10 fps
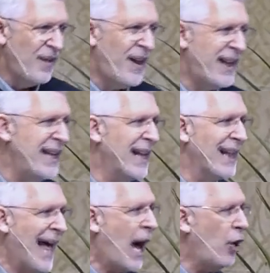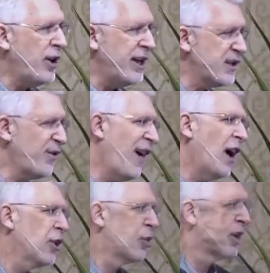that he allowed his
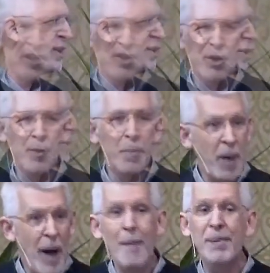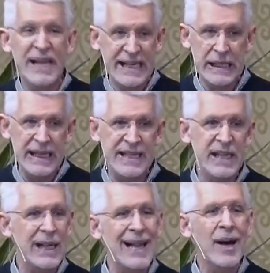followers to publicly
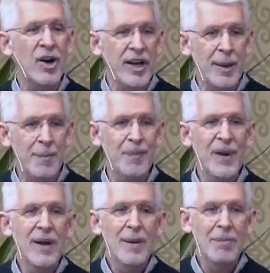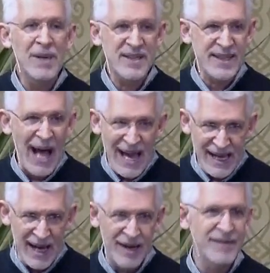declare him
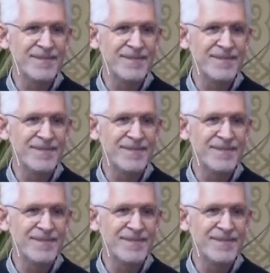Messiah.